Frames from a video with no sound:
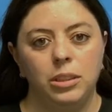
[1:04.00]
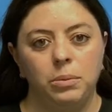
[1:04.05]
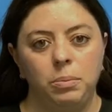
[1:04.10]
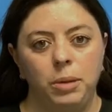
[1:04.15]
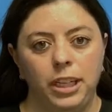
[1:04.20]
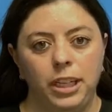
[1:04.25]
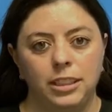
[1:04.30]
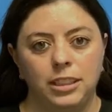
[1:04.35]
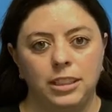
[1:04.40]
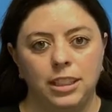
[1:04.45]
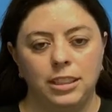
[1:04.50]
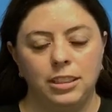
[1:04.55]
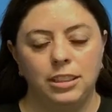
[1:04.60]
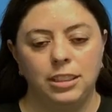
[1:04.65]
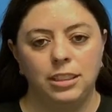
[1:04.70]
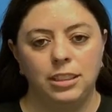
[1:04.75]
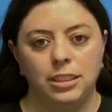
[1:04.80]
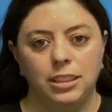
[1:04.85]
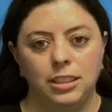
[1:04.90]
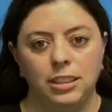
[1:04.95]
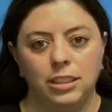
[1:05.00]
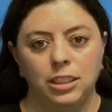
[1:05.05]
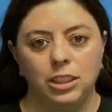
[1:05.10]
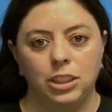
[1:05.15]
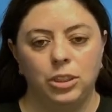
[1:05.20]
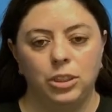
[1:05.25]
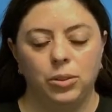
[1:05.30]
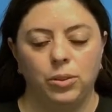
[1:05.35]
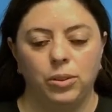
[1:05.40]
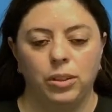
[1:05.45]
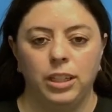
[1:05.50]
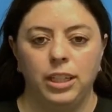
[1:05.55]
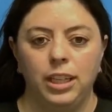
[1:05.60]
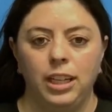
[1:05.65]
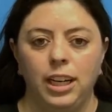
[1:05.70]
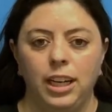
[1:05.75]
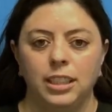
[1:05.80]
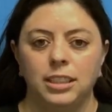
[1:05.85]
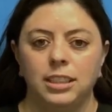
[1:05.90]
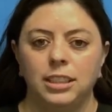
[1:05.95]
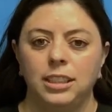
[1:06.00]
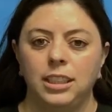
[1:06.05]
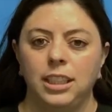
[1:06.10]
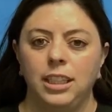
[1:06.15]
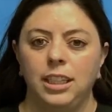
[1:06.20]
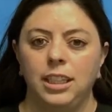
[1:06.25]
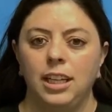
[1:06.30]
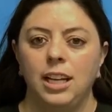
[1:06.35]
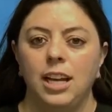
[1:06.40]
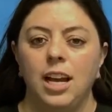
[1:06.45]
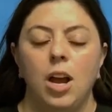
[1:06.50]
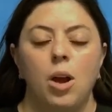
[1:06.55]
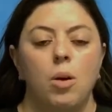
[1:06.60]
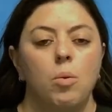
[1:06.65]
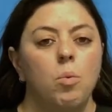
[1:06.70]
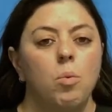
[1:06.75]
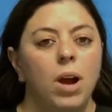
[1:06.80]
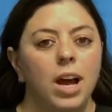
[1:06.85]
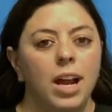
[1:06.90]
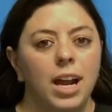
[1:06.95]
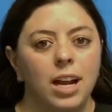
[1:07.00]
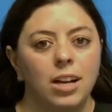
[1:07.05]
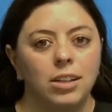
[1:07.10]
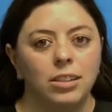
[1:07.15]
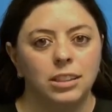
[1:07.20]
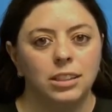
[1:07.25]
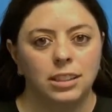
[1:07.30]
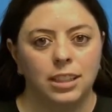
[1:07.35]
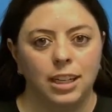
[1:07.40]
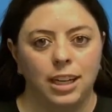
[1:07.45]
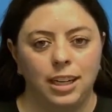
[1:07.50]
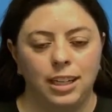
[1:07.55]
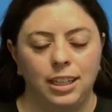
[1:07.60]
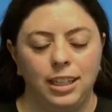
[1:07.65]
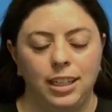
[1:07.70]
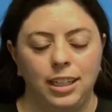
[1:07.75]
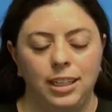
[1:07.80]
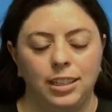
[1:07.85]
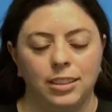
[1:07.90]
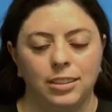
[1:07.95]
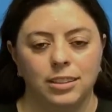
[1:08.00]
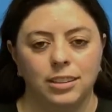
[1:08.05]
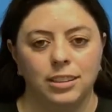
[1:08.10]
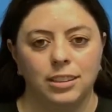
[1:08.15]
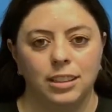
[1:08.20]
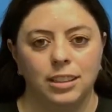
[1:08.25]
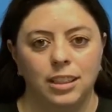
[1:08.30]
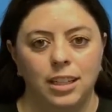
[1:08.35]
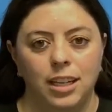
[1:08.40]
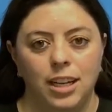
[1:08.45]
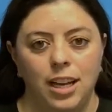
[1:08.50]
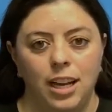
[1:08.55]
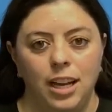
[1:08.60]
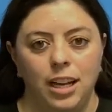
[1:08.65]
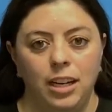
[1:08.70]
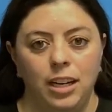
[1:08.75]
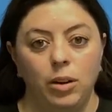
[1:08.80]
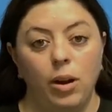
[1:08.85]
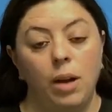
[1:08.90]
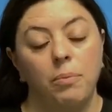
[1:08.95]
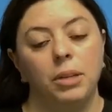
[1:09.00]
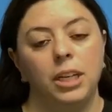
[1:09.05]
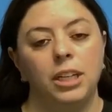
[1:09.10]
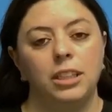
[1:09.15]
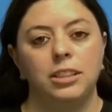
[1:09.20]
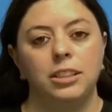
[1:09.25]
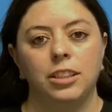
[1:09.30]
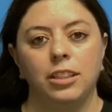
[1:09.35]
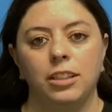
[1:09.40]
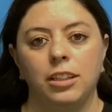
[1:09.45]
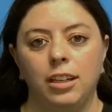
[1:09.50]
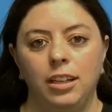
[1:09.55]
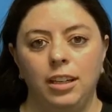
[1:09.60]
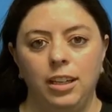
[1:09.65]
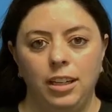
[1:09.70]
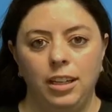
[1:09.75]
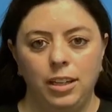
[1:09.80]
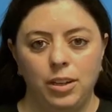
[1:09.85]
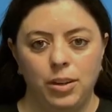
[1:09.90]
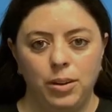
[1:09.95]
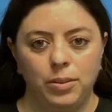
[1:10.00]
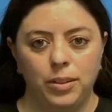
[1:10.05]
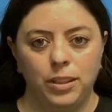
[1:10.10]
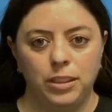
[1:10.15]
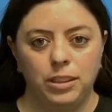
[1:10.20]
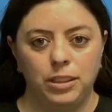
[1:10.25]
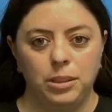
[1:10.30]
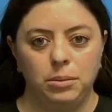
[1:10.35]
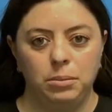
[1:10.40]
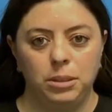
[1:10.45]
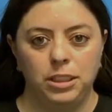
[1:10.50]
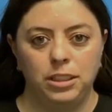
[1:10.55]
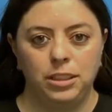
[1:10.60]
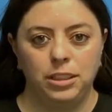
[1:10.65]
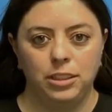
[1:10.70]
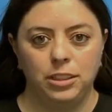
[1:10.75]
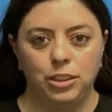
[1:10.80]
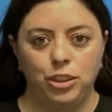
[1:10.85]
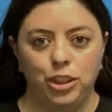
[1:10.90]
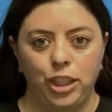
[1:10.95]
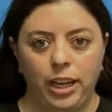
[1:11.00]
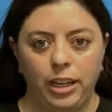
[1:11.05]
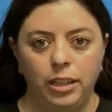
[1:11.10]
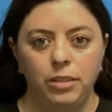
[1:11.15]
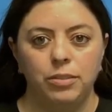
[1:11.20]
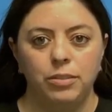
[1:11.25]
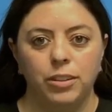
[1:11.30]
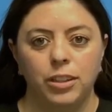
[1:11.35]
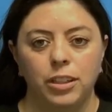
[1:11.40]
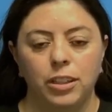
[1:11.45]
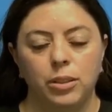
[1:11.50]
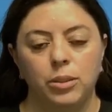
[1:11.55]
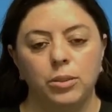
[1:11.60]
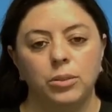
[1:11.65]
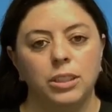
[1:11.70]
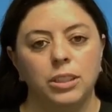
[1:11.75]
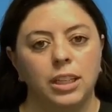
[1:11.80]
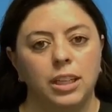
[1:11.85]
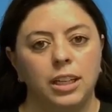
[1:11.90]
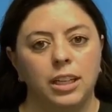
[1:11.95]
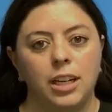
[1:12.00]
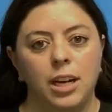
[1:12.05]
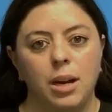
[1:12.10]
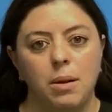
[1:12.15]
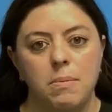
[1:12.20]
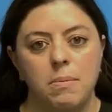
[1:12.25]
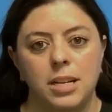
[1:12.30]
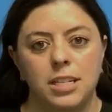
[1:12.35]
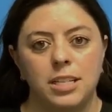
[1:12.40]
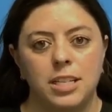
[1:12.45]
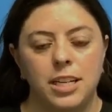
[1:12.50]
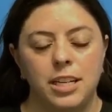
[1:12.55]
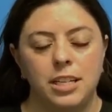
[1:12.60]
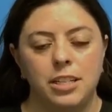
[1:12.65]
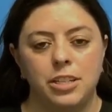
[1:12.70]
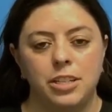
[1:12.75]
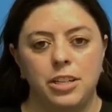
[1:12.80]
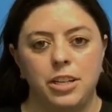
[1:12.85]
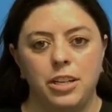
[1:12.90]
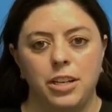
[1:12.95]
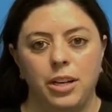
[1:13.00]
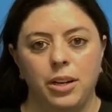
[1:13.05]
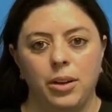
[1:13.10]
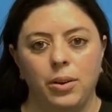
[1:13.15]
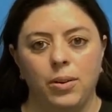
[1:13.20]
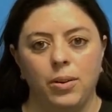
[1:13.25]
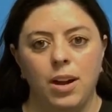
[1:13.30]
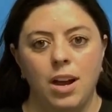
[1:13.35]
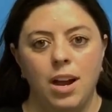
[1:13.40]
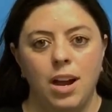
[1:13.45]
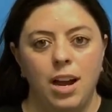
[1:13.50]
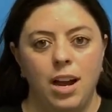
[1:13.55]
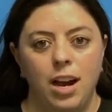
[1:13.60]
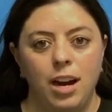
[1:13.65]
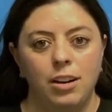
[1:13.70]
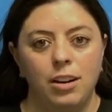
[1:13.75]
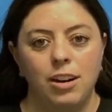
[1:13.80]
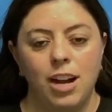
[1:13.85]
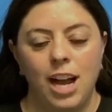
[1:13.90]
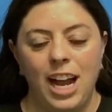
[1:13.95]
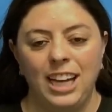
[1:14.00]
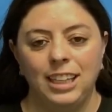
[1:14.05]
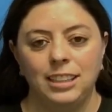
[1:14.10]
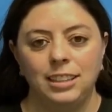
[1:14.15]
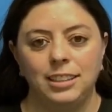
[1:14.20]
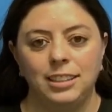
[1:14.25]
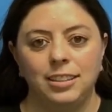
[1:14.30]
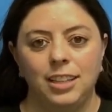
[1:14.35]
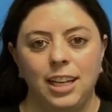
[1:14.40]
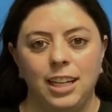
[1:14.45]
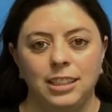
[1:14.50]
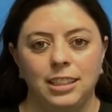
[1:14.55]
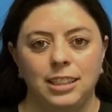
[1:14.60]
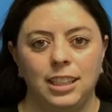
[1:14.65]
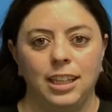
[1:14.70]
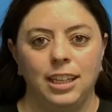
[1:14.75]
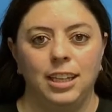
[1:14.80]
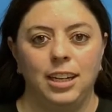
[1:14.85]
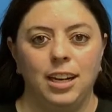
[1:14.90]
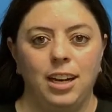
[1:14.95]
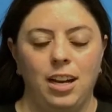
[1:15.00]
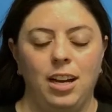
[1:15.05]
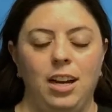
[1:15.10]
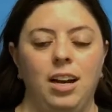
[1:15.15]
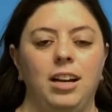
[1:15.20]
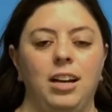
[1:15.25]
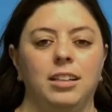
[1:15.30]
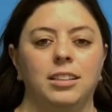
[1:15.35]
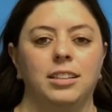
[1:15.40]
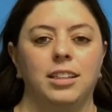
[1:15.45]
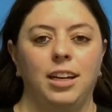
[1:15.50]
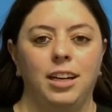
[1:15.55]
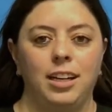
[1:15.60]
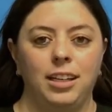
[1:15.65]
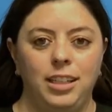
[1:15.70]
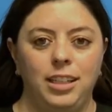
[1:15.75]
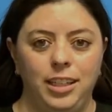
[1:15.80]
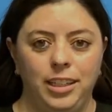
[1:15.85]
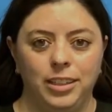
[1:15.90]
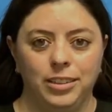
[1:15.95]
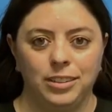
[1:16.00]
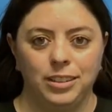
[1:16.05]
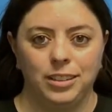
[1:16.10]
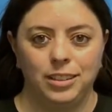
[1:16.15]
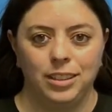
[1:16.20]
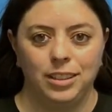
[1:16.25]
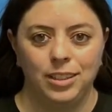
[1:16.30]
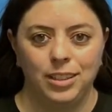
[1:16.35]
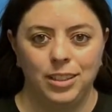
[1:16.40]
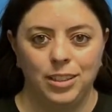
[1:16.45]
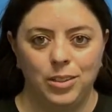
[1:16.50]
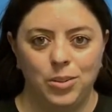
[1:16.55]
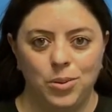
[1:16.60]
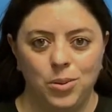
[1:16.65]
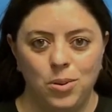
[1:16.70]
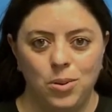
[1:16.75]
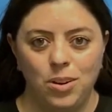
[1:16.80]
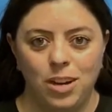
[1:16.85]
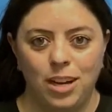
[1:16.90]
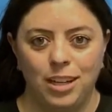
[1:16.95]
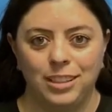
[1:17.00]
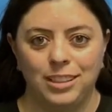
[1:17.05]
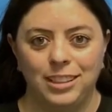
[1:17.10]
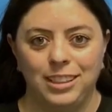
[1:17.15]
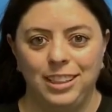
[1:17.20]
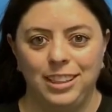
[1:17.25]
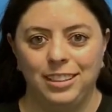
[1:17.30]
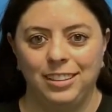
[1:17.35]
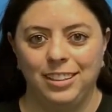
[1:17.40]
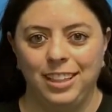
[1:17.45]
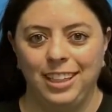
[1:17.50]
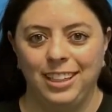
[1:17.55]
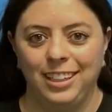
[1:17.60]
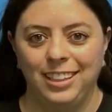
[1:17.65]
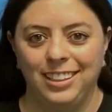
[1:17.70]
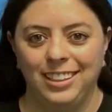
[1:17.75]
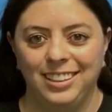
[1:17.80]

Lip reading: pay attention to this story and see what else God heals. Now, I'm going to turn it over to Mr. Jeff, who's going to come and teach to you our last lesson on God heals. Cool? I'll see you later.